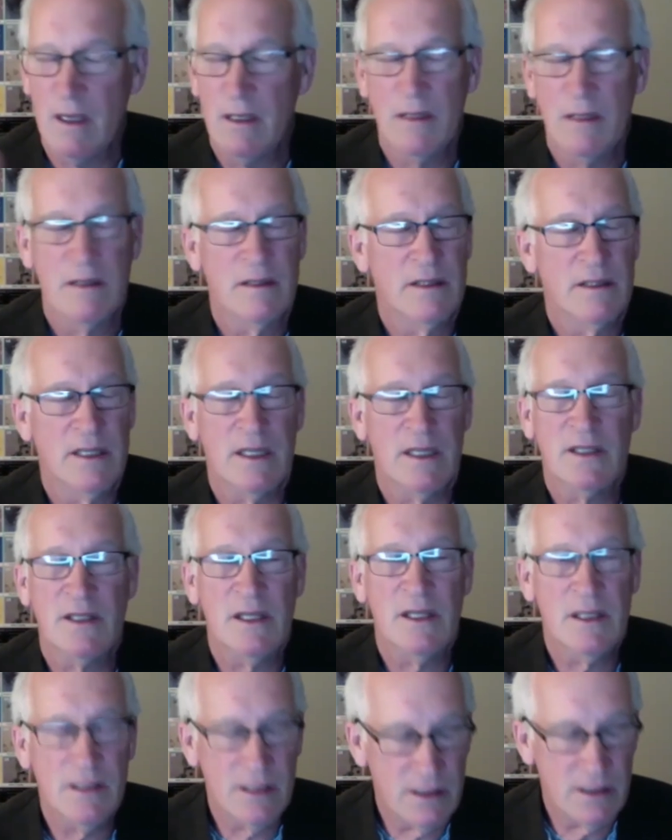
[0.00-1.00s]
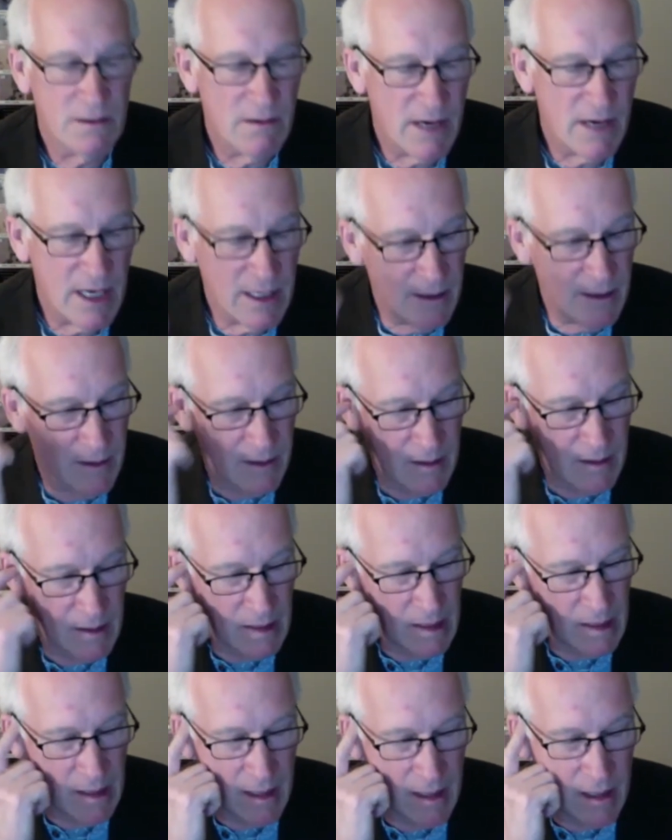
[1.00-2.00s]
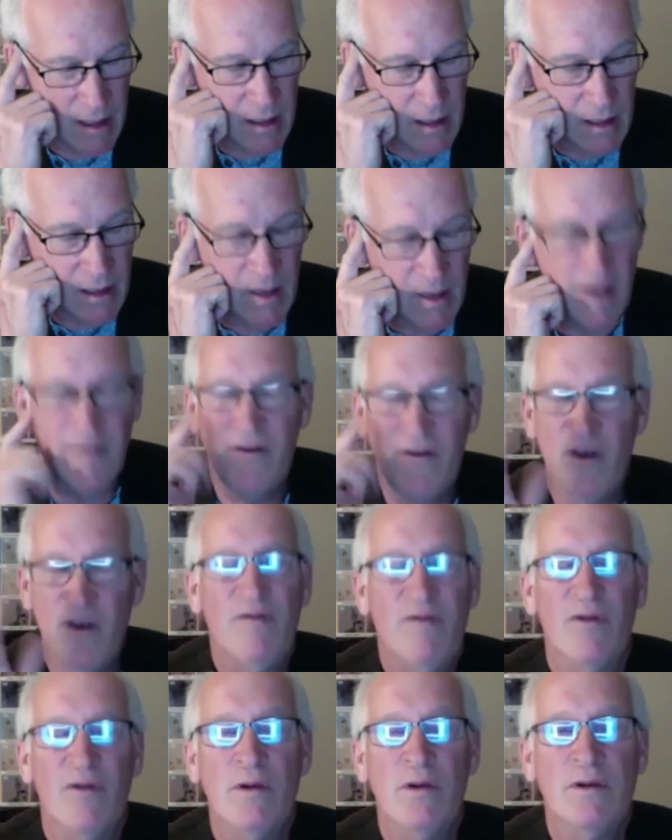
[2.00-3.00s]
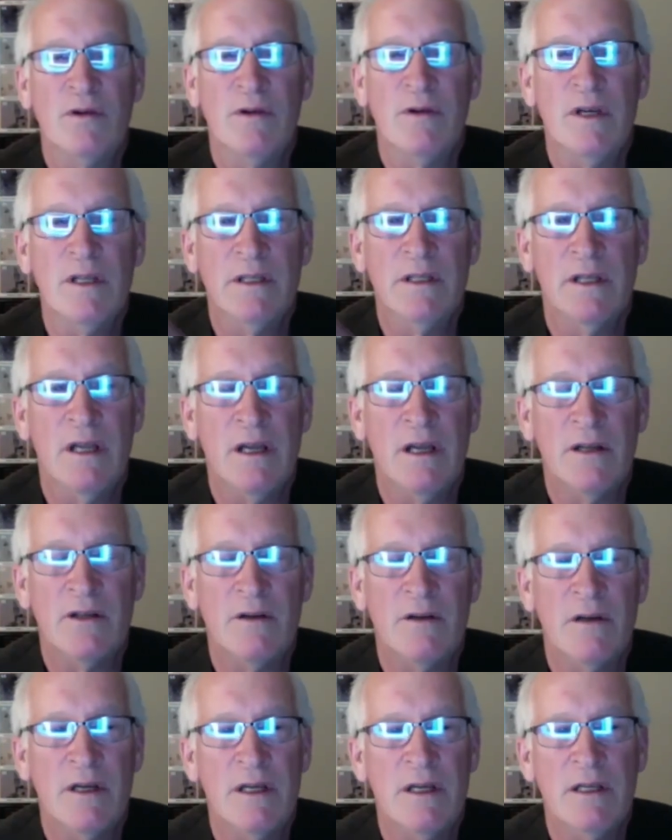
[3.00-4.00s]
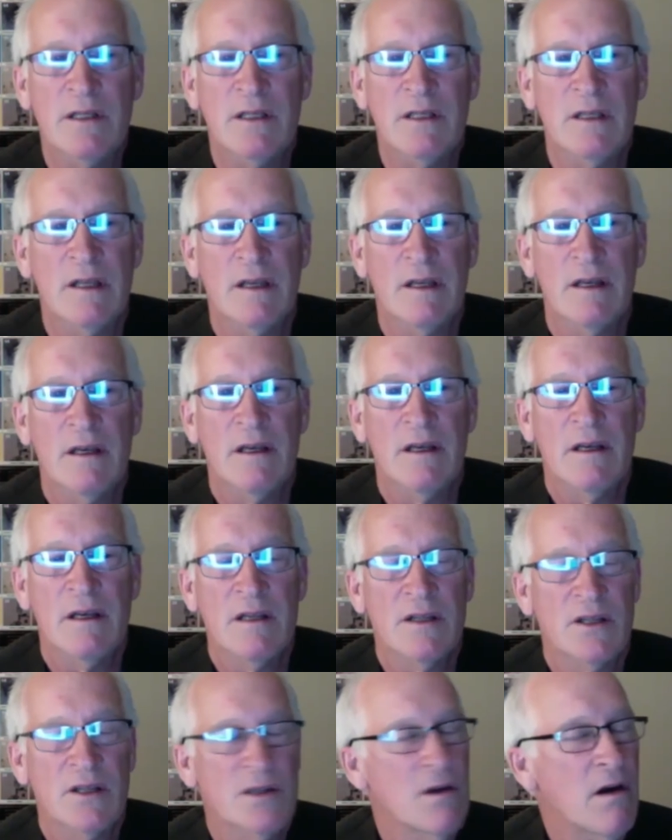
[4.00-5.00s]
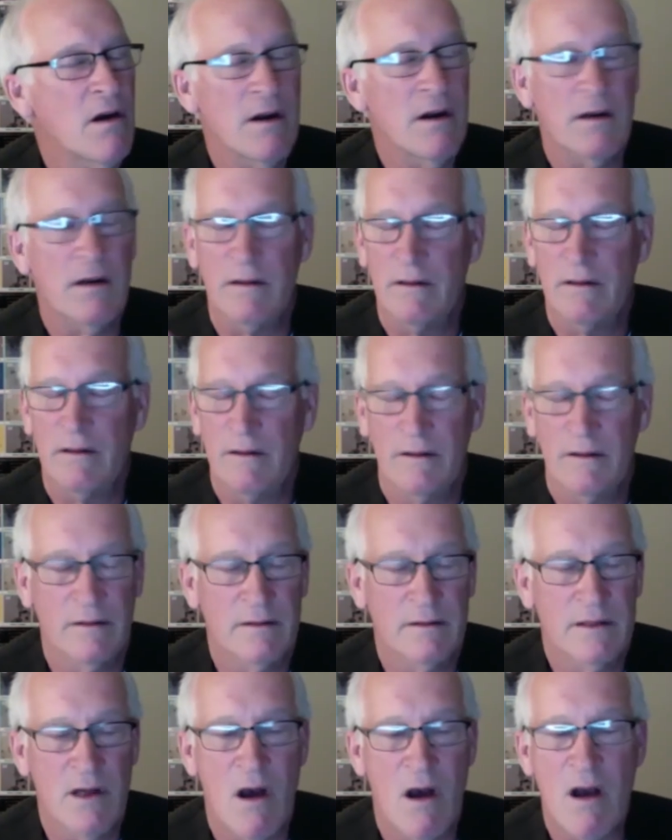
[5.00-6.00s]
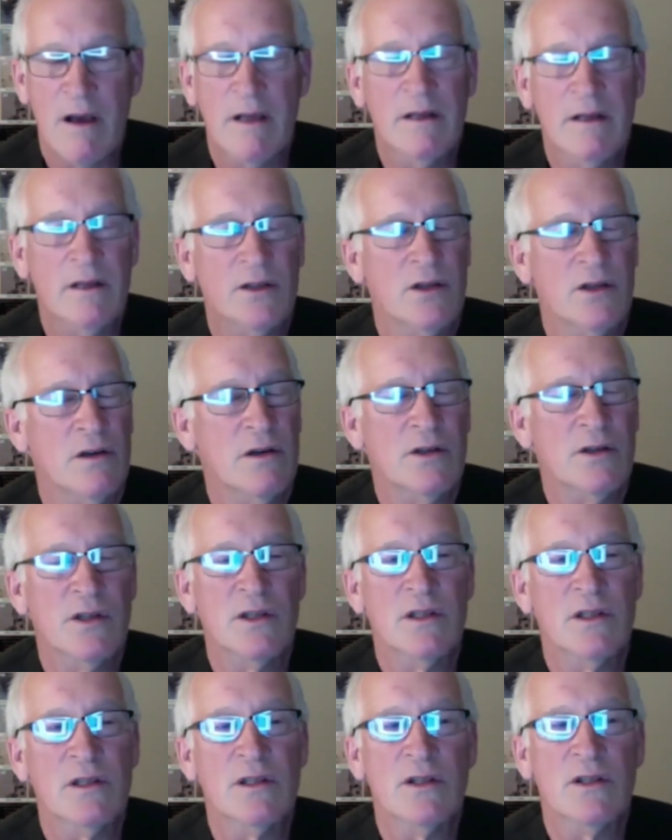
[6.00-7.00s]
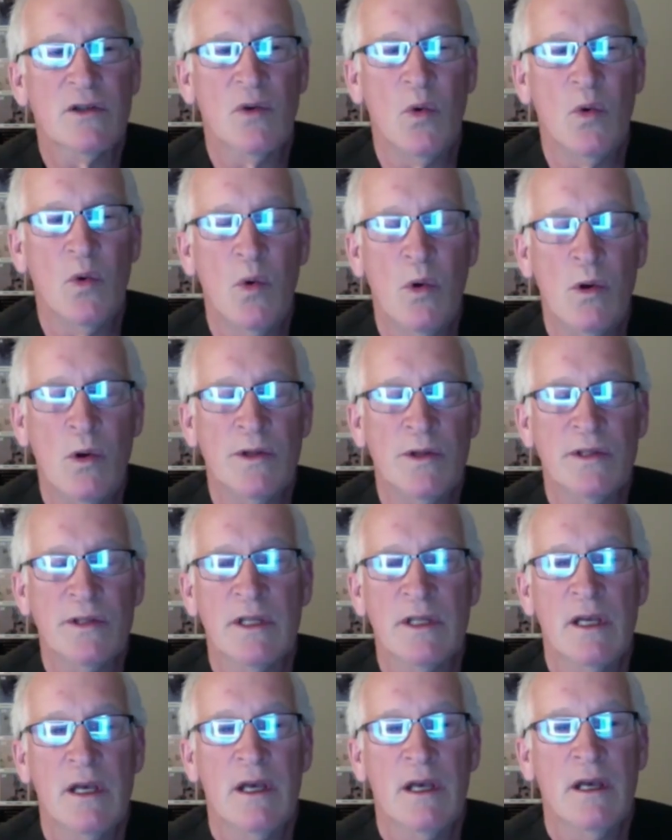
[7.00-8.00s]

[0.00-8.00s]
6 hens is great. A few fruit trees and nut trees. Start talking to churches and schools.